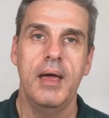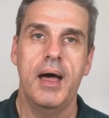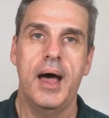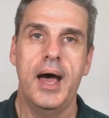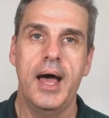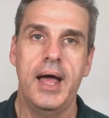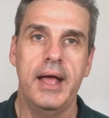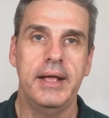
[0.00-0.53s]

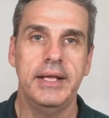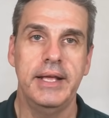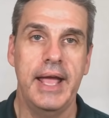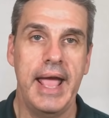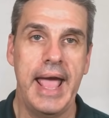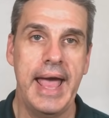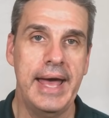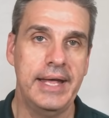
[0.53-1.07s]

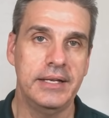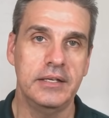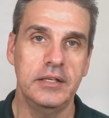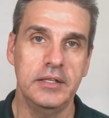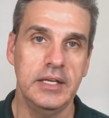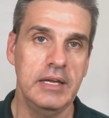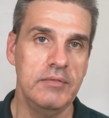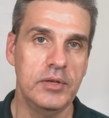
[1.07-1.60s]
and
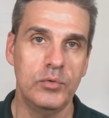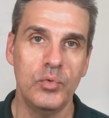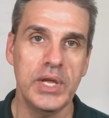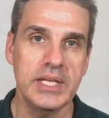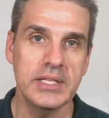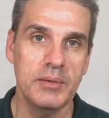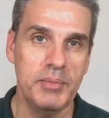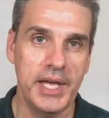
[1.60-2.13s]
even
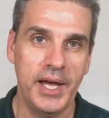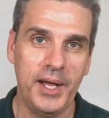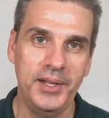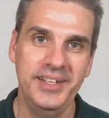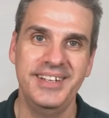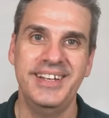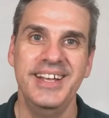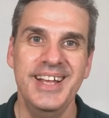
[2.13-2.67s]
ring the
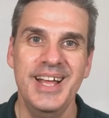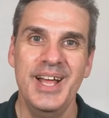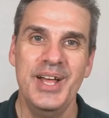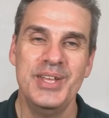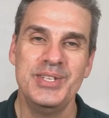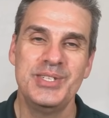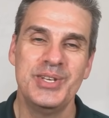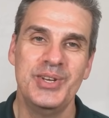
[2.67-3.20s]
bell
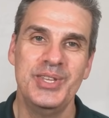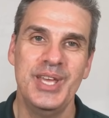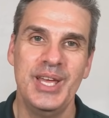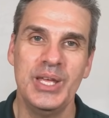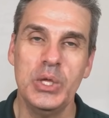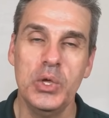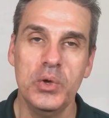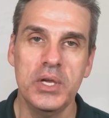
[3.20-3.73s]
so
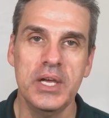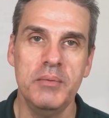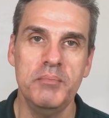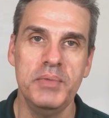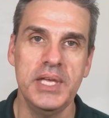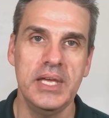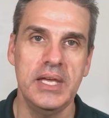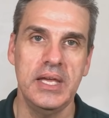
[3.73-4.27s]
that you can
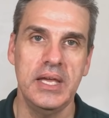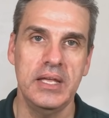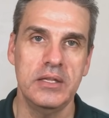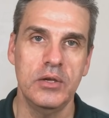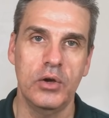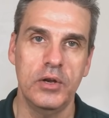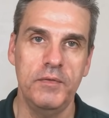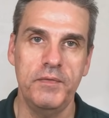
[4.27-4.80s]
be
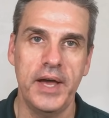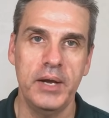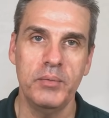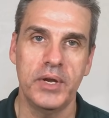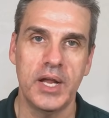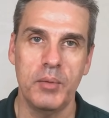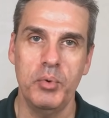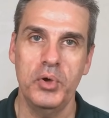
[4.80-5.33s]
notified
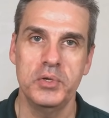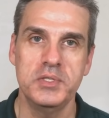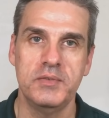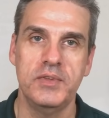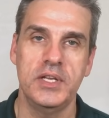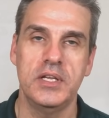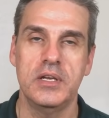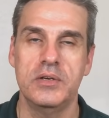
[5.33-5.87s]
when I post
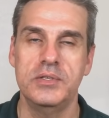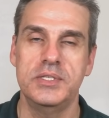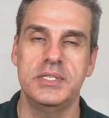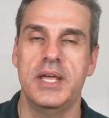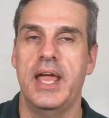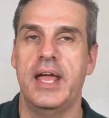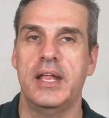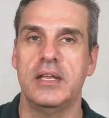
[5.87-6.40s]
videos,
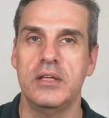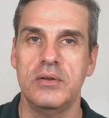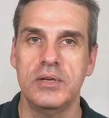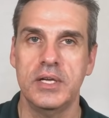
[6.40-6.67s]
and